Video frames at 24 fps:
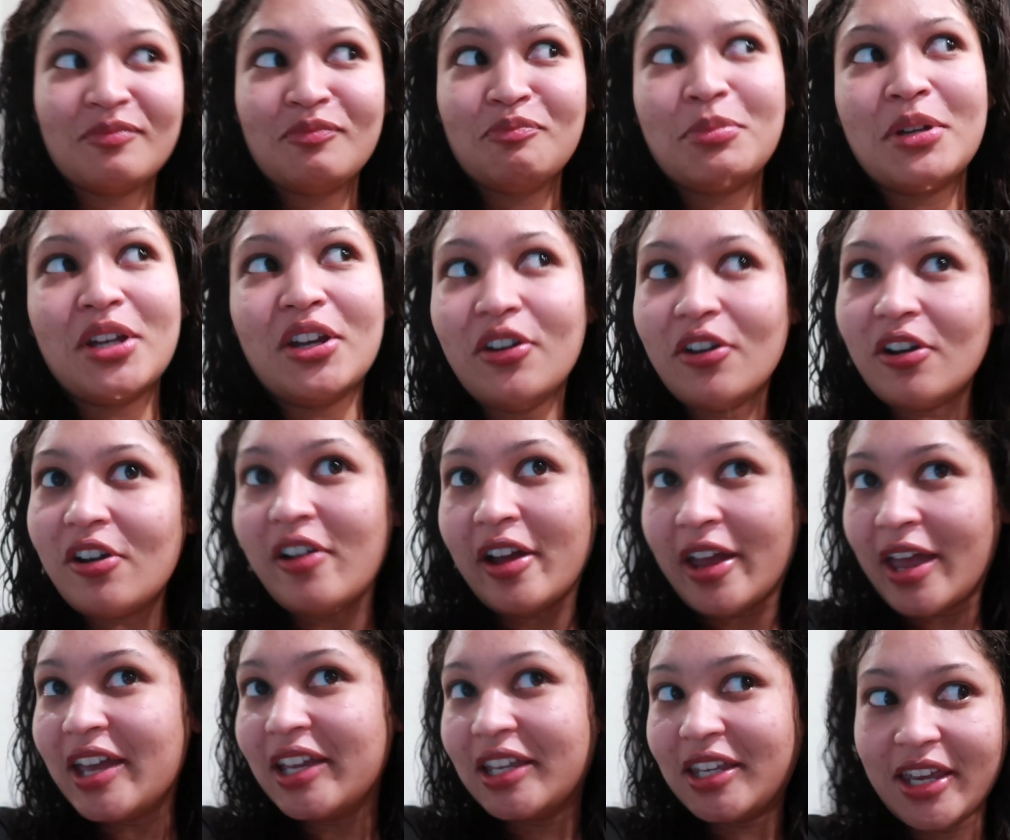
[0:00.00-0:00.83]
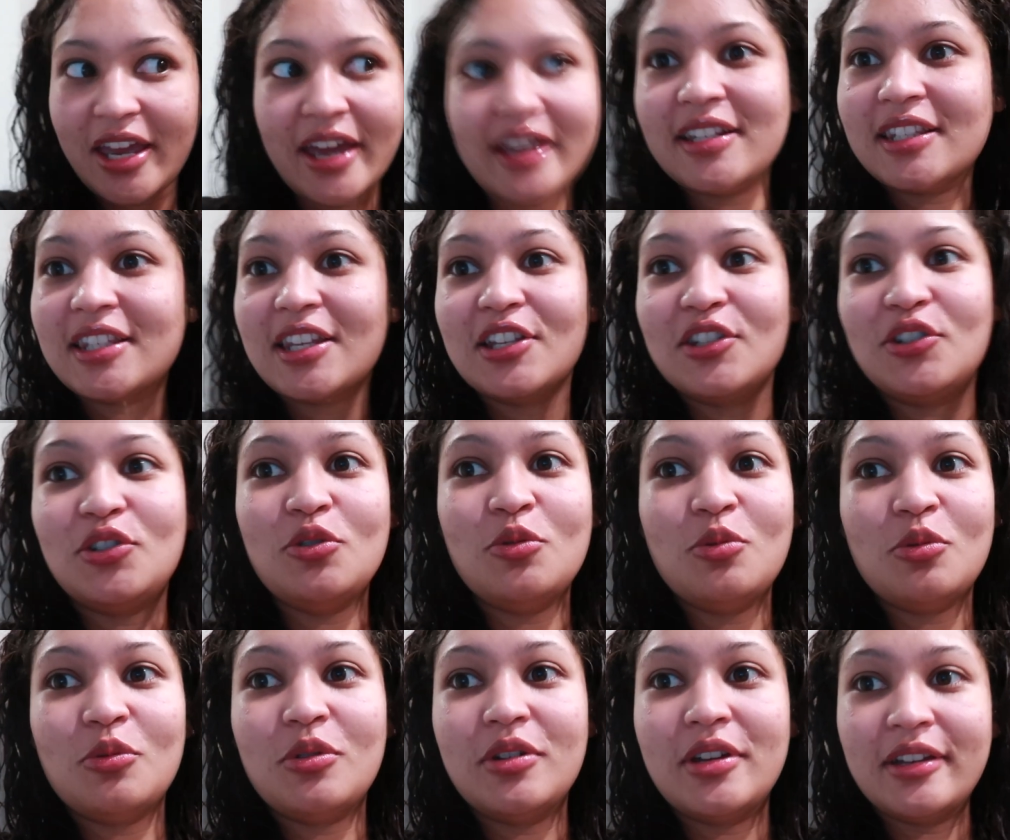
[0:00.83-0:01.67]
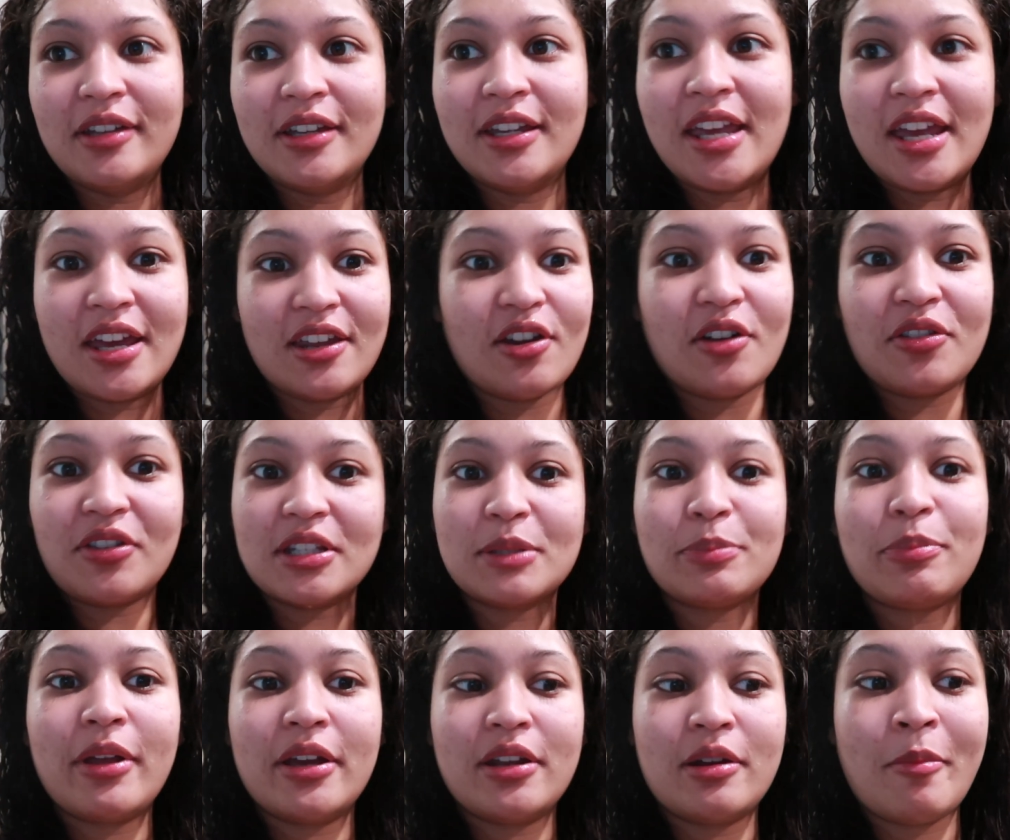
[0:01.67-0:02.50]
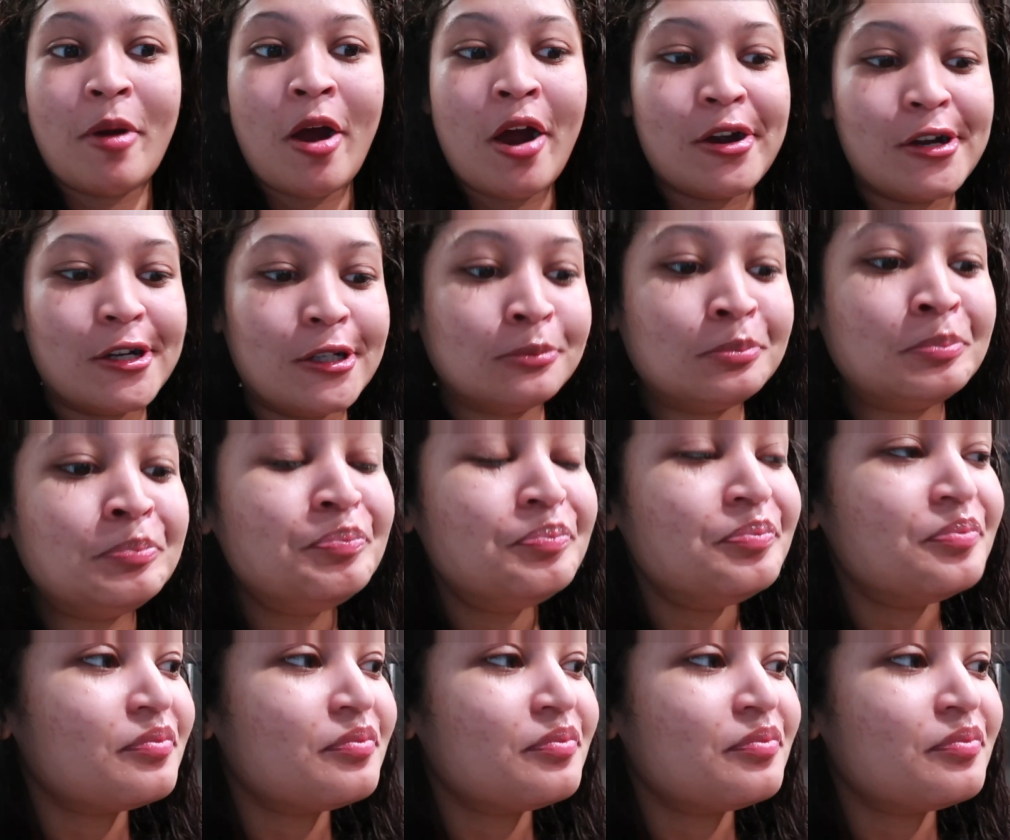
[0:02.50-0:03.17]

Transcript: But girl, heck yes, because you getting on this plane tomorrow.